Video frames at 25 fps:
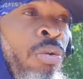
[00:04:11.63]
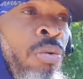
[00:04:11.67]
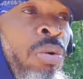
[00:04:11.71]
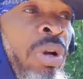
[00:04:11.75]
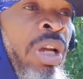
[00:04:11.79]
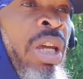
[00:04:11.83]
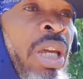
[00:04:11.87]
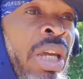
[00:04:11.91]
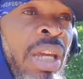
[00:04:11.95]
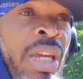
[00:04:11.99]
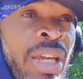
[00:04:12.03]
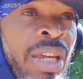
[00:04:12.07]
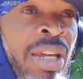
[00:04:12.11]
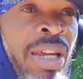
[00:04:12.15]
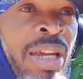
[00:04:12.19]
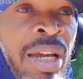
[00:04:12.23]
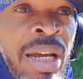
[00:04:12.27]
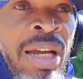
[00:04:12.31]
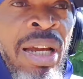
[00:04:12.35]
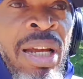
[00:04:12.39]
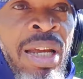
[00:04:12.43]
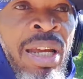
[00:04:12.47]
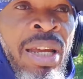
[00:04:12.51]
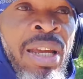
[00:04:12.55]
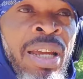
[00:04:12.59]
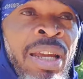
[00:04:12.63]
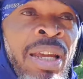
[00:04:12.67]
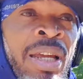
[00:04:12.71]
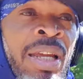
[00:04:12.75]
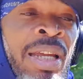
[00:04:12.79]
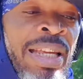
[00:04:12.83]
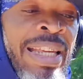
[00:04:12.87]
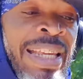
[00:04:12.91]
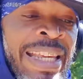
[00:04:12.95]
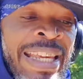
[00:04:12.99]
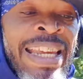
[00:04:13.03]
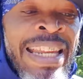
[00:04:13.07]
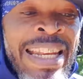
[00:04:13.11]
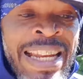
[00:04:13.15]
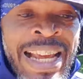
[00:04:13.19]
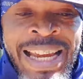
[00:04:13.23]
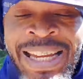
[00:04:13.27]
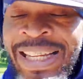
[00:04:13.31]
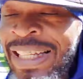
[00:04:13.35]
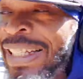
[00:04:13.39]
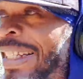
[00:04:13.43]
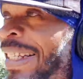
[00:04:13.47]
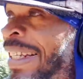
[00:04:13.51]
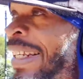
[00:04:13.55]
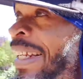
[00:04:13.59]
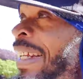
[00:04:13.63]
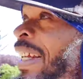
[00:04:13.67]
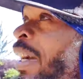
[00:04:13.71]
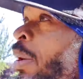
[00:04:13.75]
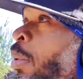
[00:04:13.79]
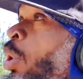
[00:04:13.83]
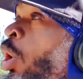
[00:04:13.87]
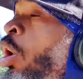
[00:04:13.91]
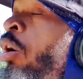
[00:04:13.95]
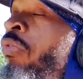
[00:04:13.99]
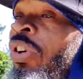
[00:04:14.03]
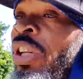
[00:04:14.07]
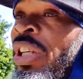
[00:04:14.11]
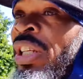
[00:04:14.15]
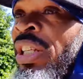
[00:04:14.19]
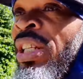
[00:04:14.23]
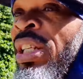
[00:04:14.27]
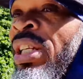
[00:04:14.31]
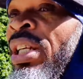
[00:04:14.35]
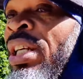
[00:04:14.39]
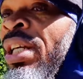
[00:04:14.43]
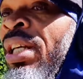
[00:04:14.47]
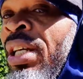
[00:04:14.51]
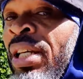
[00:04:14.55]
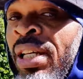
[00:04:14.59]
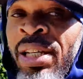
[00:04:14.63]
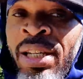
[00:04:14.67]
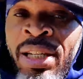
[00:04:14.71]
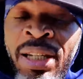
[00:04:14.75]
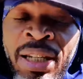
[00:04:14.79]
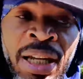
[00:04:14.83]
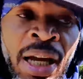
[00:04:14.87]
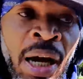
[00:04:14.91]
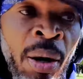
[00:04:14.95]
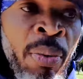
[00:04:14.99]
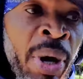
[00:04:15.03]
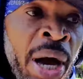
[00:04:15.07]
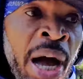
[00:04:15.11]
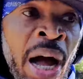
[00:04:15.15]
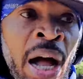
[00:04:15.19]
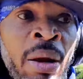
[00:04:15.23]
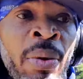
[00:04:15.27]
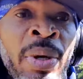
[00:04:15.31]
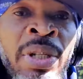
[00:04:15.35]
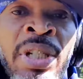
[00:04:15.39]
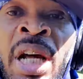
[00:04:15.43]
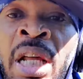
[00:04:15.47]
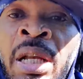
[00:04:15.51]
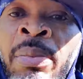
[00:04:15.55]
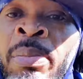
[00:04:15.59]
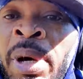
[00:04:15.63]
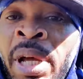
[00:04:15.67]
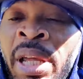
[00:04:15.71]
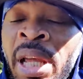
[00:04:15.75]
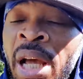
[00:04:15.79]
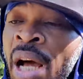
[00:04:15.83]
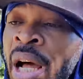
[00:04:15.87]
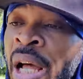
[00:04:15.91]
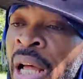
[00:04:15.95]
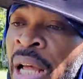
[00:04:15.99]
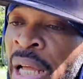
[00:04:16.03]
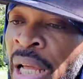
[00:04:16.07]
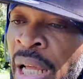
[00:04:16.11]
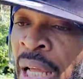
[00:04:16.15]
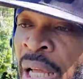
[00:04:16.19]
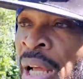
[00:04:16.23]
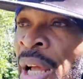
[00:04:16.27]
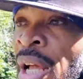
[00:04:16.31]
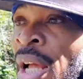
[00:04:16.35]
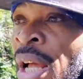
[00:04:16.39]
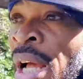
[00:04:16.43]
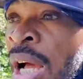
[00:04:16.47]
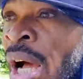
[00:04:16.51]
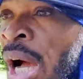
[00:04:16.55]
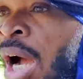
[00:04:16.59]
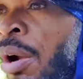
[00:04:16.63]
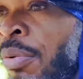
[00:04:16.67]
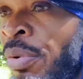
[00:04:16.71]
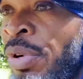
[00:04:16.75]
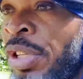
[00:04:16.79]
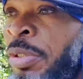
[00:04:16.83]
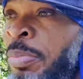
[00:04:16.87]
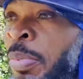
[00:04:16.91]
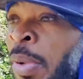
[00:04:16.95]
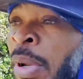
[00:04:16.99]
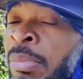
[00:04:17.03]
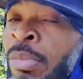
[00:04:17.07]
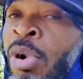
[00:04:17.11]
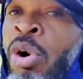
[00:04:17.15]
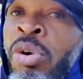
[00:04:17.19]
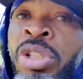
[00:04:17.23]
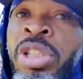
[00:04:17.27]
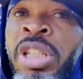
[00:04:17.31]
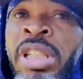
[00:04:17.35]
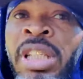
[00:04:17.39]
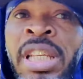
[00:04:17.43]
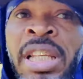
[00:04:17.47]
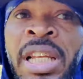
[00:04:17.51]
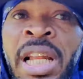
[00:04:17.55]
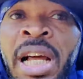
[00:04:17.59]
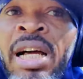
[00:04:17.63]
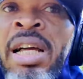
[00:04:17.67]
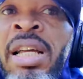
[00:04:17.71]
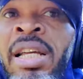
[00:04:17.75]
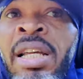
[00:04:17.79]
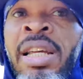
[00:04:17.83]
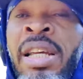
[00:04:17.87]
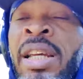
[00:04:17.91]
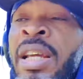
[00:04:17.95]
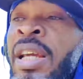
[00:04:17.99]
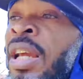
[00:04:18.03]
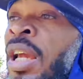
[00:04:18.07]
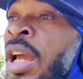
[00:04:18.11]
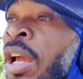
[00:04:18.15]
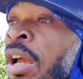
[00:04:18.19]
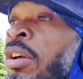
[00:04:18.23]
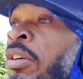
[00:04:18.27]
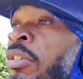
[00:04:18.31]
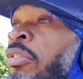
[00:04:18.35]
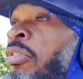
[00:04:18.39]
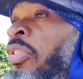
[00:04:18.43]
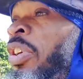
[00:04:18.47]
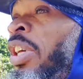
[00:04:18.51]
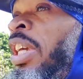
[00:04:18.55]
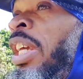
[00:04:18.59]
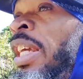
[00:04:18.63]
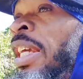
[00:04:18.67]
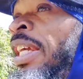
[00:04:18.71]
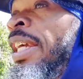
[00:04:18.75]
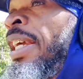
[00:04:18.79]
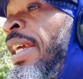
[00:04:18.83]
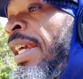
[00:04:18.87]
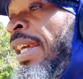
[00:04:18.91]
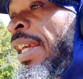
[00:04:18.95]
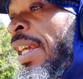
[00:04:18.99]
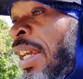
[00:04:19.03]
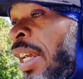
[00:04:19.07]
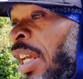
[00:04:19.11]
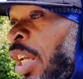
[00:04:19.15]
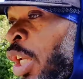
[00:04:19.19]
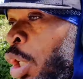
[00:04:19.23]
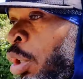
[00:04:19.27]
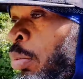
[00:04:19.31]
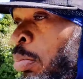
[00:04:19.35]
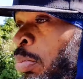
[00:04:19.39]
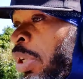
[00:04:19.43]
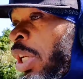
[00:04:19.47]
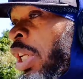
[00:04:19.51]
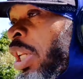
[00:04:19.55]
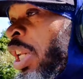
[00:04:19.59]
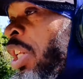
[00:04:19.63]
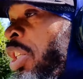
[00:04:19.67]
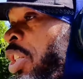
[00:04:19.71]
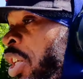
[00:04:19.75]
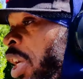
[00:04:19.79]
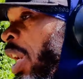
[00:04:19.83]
we hina it and we love it. And we always admire and respect Bunty Killer for be the